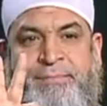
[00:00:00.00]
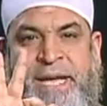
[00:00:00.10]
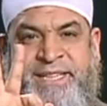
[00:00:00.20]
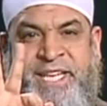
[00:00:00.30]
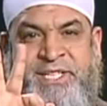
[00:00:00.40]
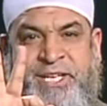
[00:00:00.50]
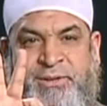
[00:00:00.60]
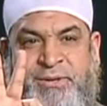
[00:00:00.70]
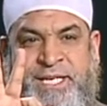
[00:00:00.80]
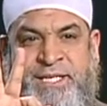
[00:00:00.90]
Pay
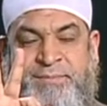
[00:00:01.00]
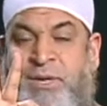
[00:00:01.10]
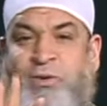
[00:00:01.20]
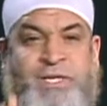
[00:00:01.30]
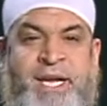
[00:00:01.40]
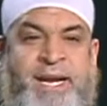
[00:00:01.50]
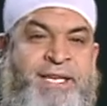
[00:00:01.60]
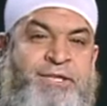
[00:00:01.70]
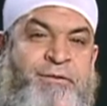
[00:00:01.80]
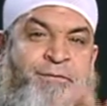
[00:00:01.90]
attention to this because the
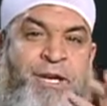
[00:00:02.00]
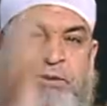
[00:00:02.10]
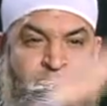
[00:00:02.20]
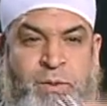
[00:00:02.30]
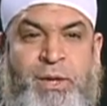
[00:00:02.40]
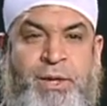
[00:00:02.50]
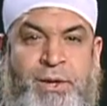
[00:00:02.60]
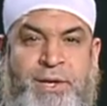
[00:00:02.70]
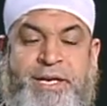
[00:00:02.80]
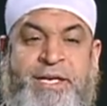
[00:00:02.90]
rest of what we will
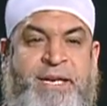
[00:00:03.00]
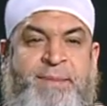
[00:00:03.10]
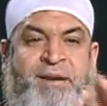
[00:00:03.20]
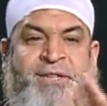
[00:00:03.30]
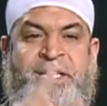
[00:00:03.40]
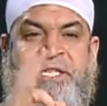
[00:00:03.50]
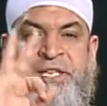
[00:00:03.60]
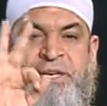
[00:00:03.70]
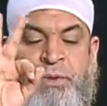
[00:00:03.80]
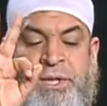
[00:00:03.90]
learn is about these
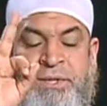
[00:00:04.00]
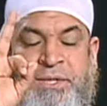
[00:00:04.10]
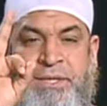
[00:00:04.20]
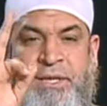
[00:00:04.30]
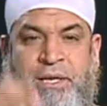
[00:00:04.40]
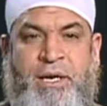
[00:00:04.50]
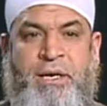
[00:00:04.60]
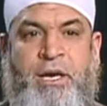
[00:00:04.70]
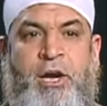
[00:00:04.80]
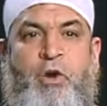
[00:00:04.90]
three words.
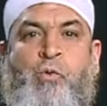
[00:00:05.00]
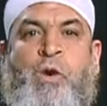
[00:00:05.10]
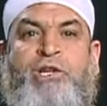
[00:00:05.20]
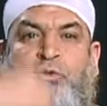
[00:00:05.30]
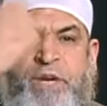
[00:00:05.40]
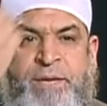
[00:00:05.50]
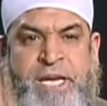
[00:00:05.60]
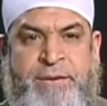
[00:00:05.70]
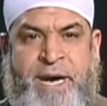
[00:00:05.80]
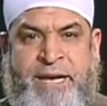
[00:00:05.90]
What do we
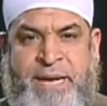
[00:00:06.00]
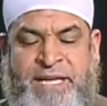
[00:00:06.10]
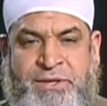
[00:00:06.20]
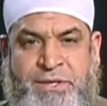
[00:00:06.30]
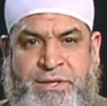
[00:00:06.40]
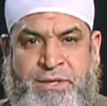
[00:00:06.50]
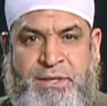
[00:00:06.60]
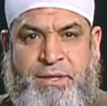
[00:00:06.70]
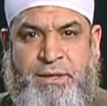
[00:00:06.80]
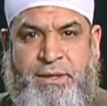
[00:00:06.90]
mean by matters?
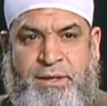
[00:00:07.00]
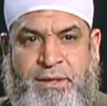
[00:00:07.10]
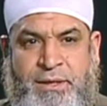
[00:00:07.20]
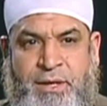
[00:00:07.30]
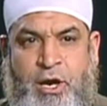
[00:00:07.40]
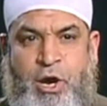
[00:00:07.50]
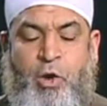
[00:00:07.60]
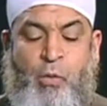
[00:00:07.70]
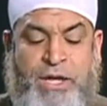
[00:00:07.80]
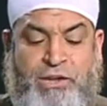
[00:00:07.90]

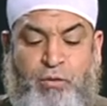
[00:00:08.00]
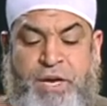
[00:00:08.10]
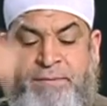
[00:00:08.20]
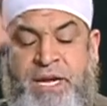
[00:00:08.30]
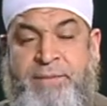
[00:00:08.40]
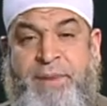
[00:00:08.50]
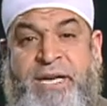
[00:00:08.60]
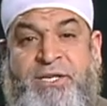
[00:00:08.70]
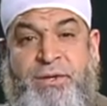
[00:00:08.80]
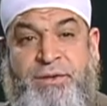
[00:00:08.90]
What do we mean
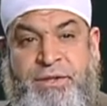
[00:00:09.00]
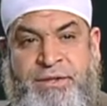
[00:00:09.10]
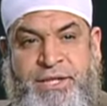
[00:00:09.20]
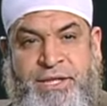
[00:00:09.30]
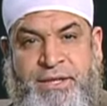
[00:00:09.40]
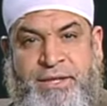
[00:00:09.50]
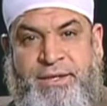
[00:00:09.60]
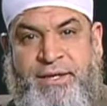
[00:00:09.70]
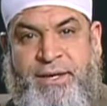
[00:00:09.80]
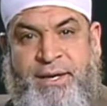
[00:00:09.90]
by certainty?
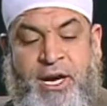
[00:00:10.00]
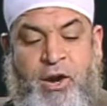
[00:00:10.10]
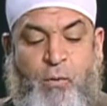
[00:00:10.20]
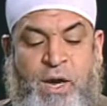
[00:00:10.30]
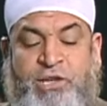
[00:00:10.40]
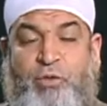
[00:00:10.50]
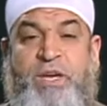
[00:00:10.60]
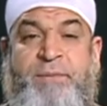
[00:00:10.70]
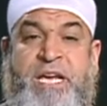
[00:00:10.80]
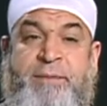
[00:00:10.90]
What do
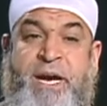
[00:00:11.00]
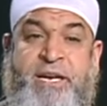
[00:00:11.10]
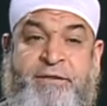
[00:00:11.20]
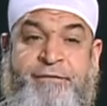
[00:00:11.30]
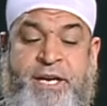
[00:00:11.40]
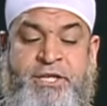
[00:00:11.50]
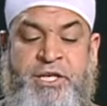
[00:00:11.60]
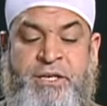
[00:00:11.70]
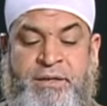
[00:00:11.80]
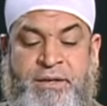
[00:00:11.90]
we mean by
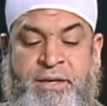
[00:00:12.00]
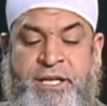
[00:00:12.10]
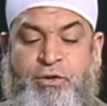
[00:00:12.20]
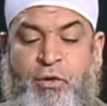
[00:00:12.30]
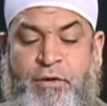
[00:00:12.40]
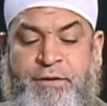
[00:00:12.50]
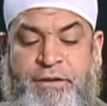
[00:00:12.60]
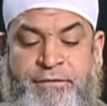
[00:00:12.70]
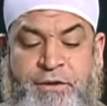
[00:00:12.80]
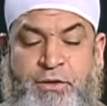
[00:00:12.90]
convection? Let's go over
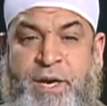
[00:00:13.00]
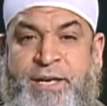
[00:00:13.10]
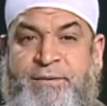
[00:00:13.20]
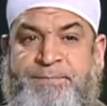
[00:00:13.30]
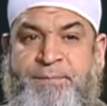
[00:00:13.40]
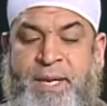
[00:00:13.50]
the first one